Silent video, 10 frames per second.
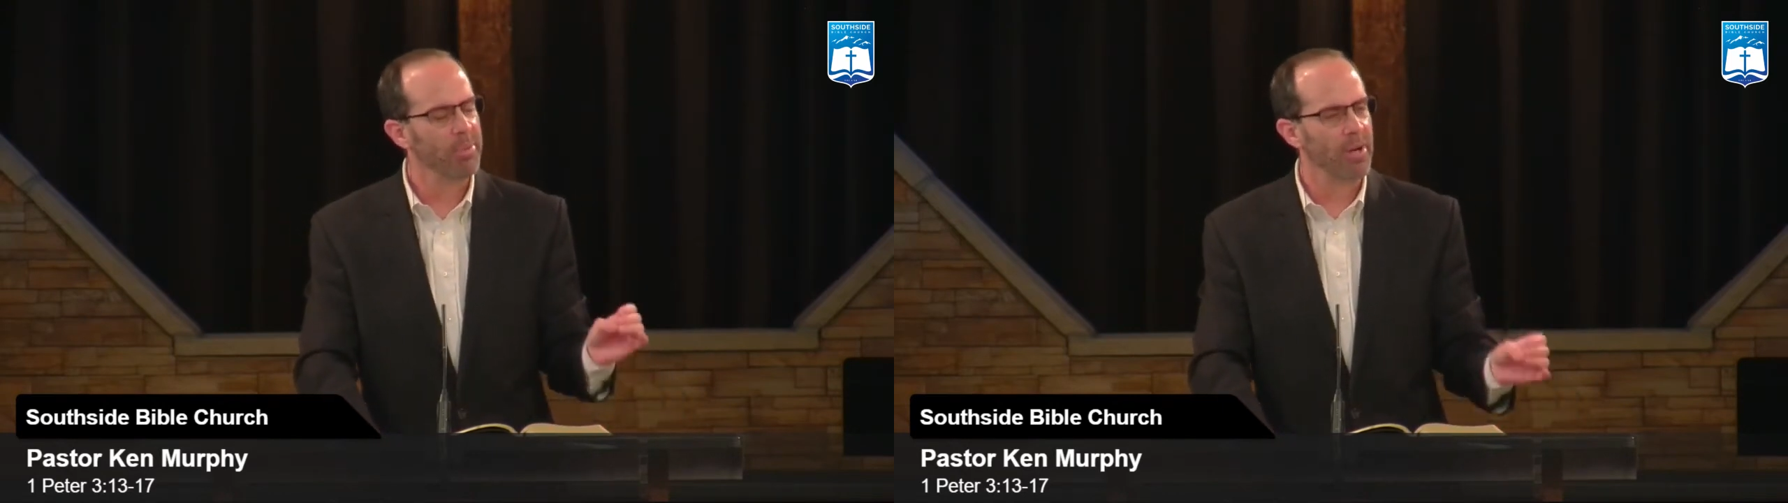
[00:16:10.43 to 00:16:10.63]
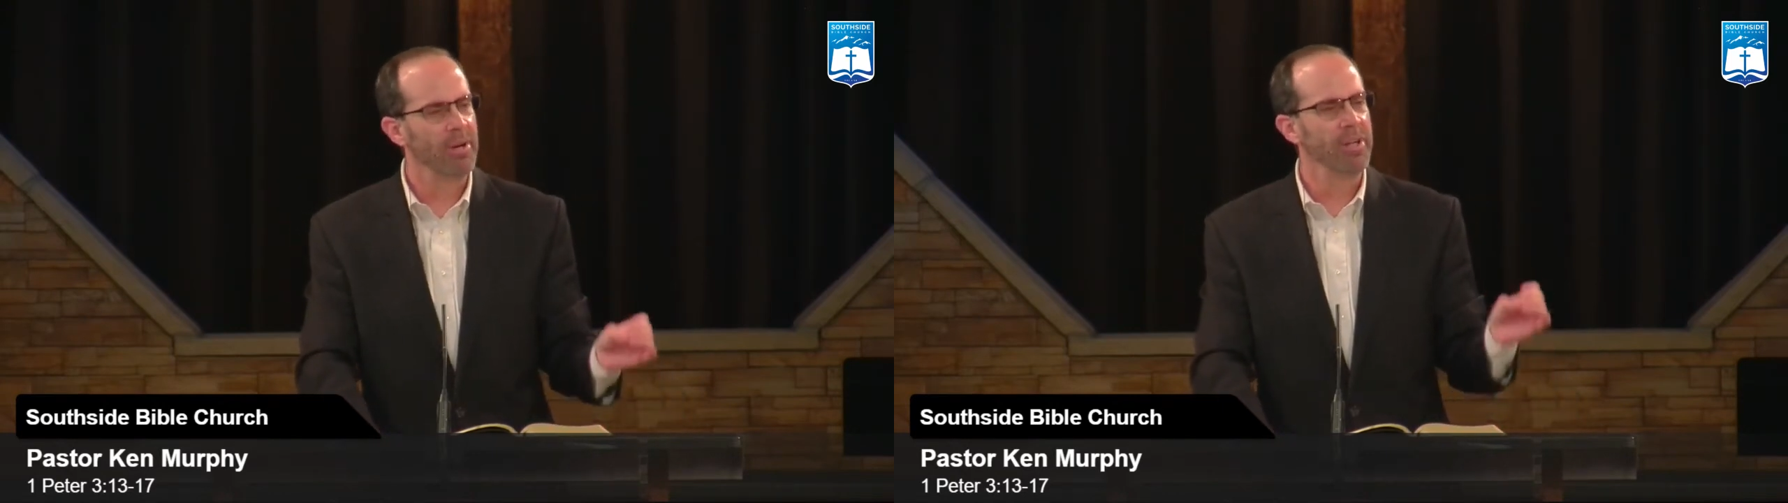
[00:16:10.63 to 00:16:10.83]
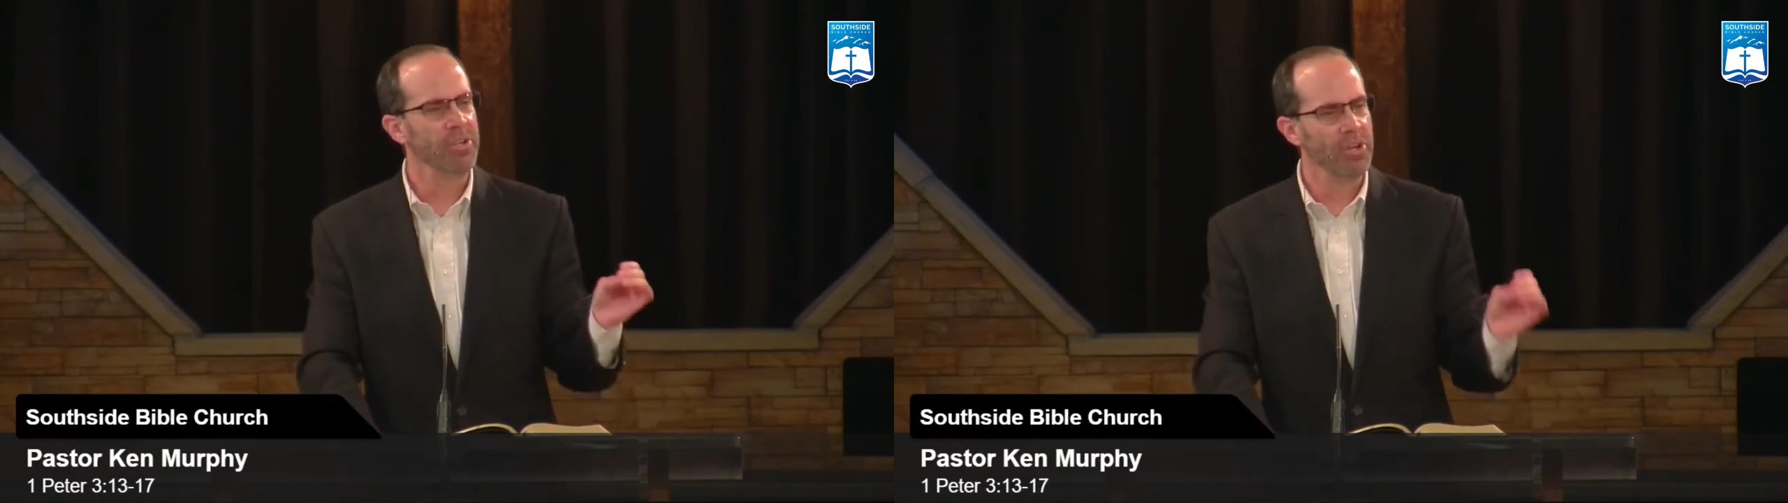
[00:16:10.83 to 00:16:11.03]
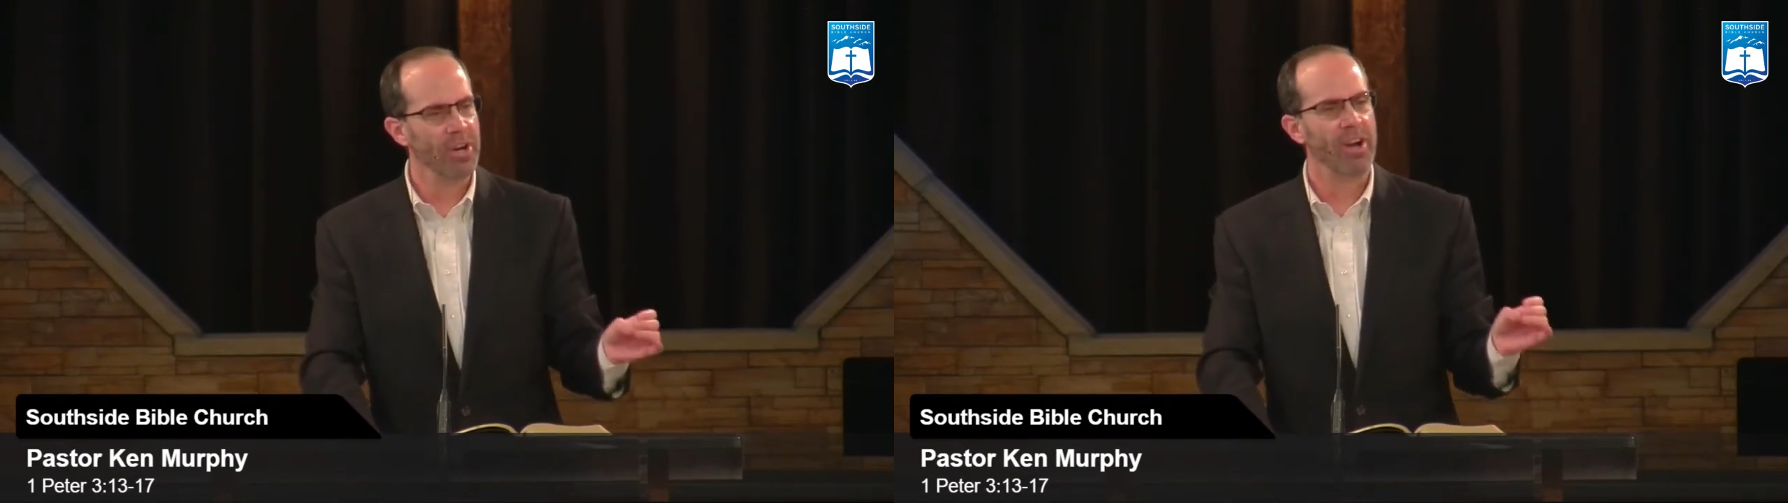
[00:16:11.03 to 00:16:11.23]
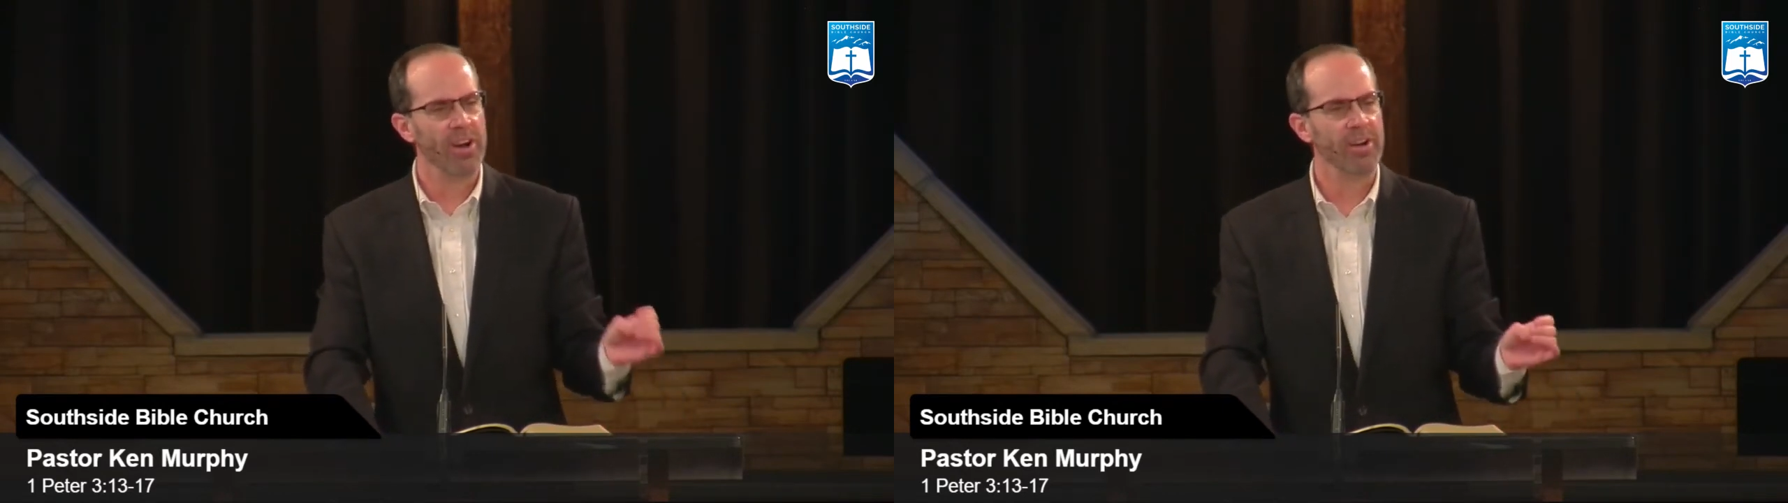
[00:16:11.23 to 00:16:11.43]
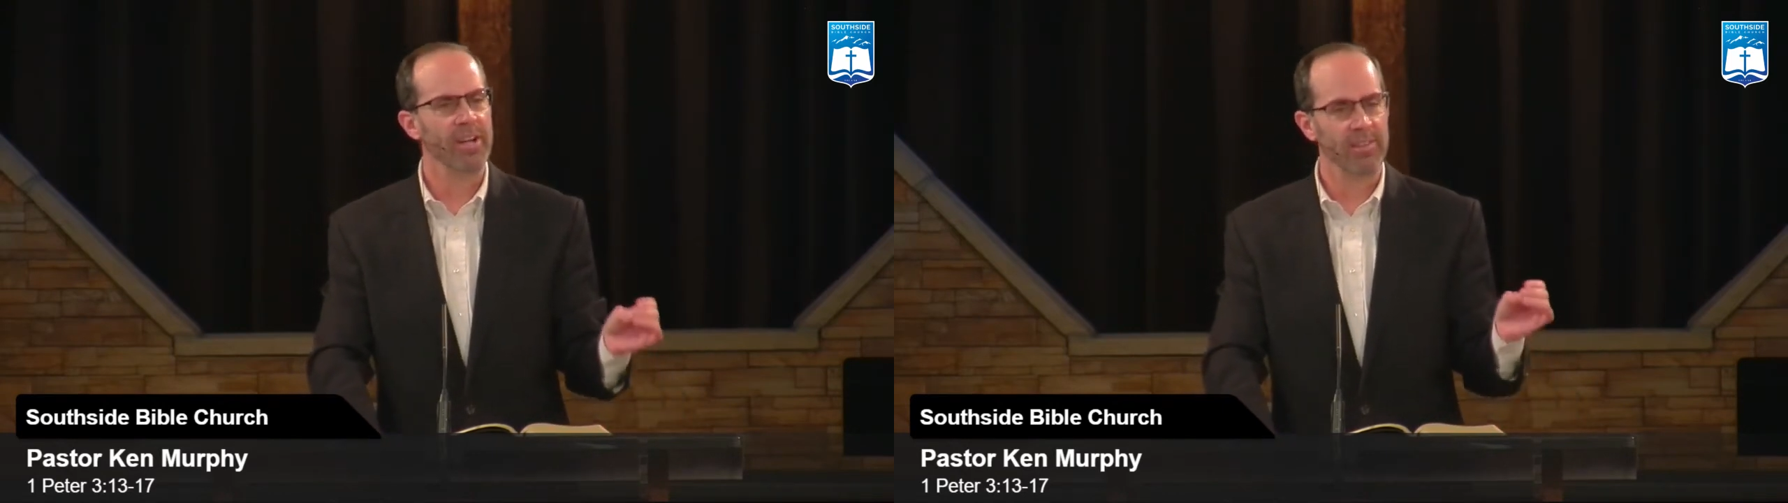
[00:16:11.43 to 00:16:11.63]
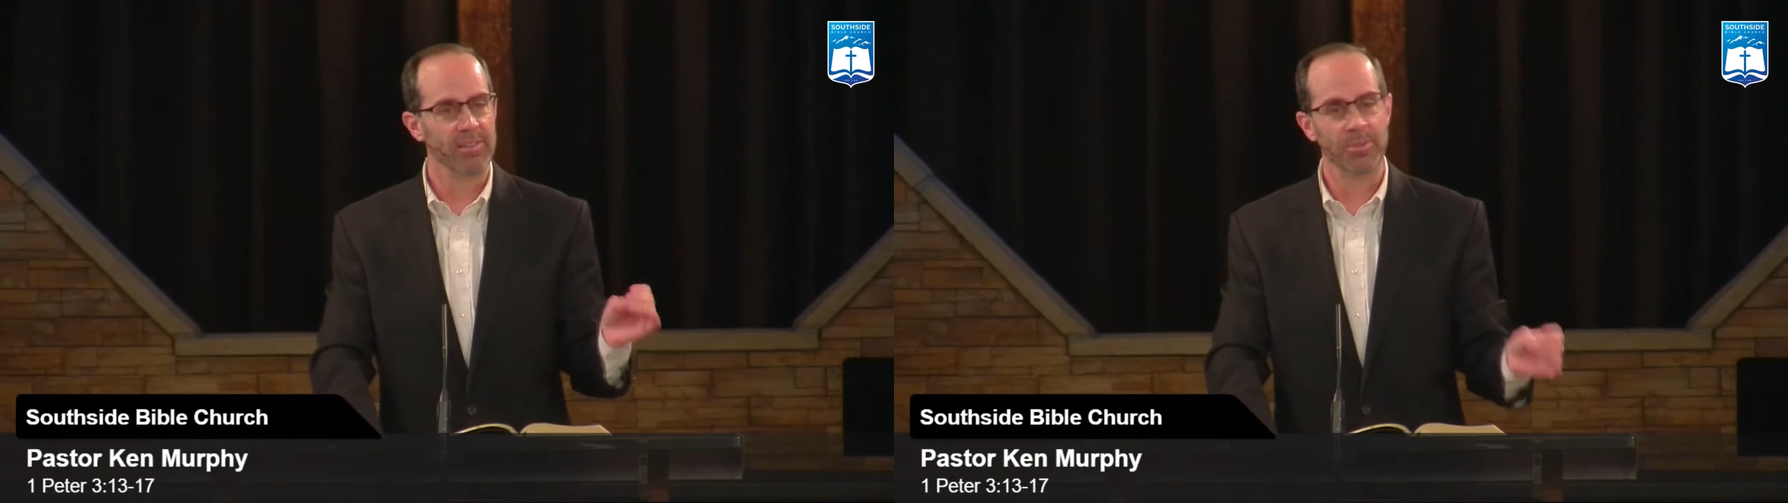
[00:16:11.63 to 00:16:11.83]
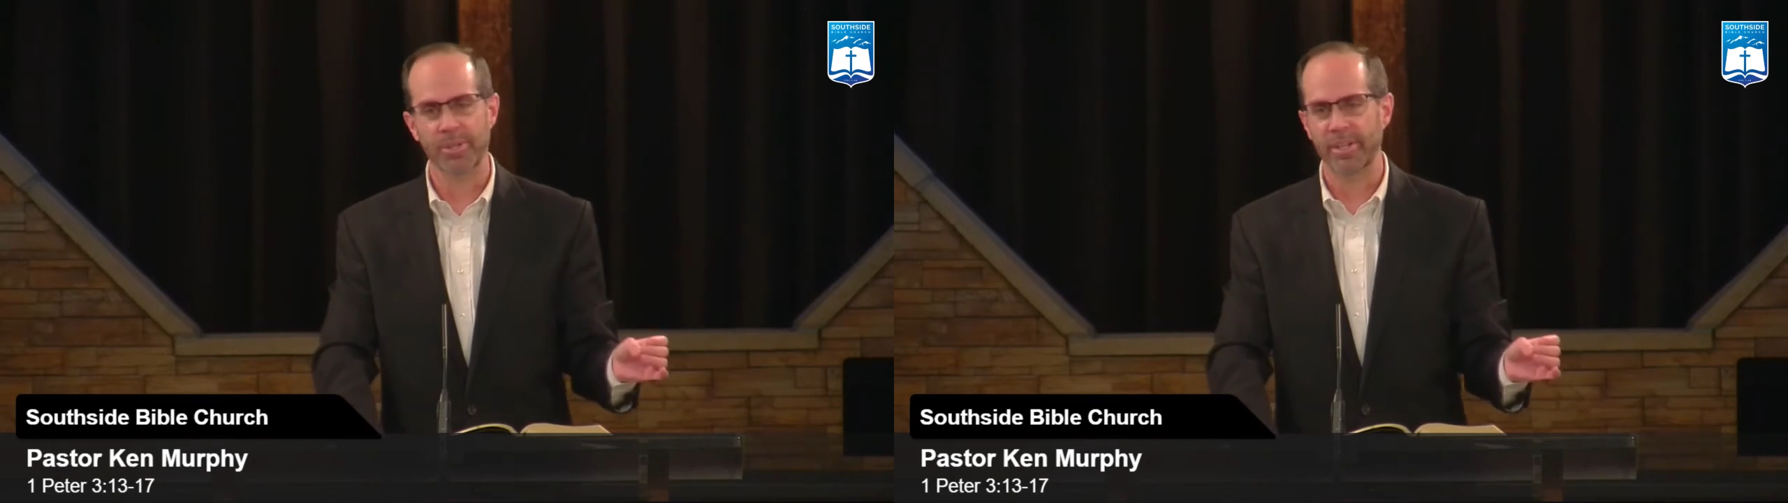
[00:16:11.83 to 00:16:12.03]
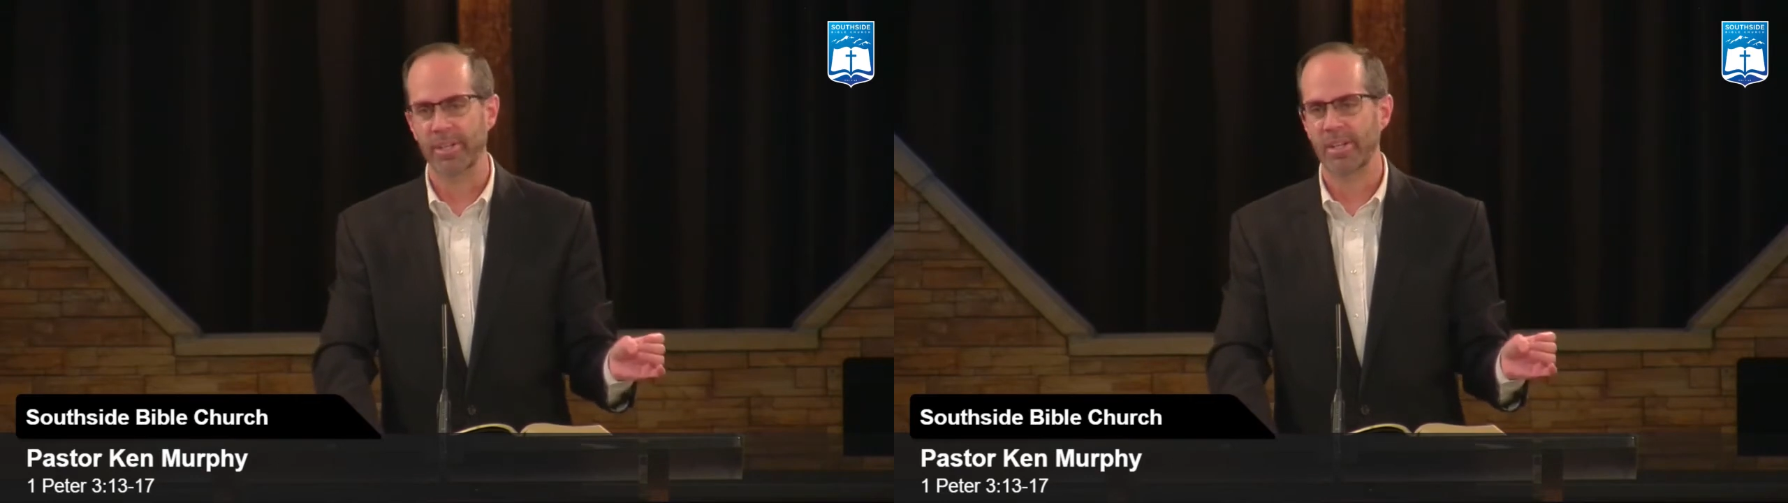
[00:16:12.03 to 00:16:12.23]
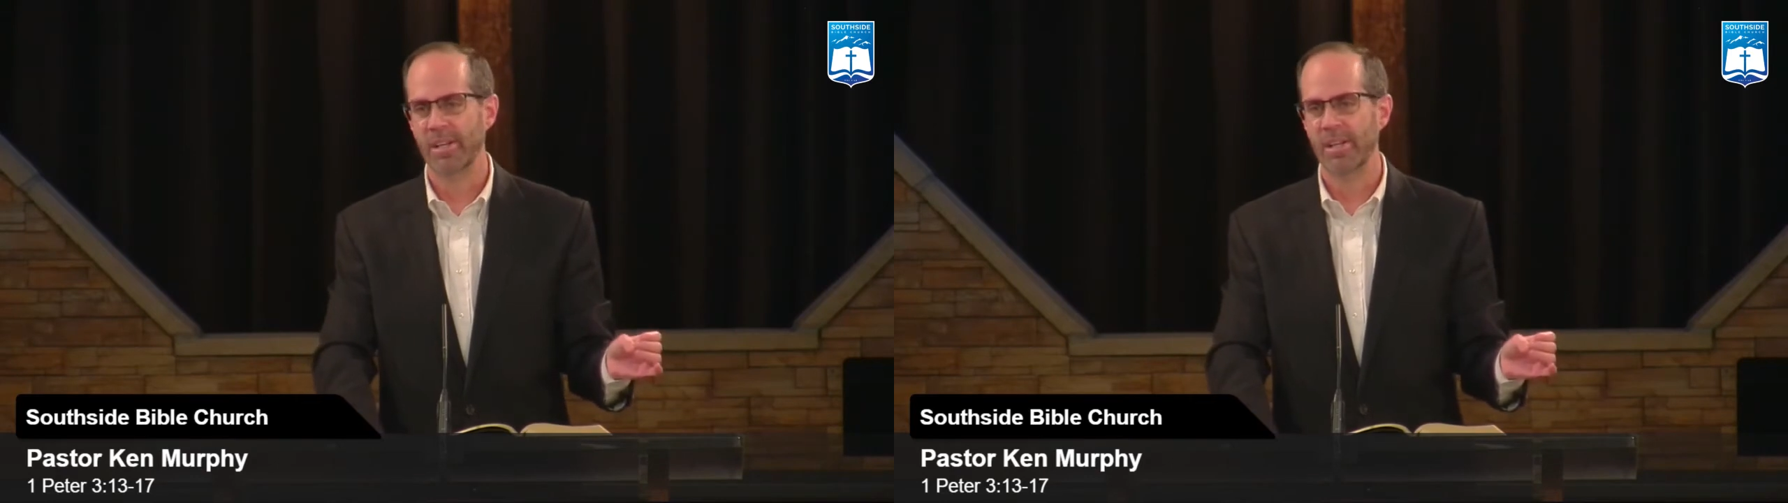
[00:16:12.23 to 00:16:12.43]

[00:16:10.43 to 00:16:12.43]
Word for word: apart in your heart as Lord.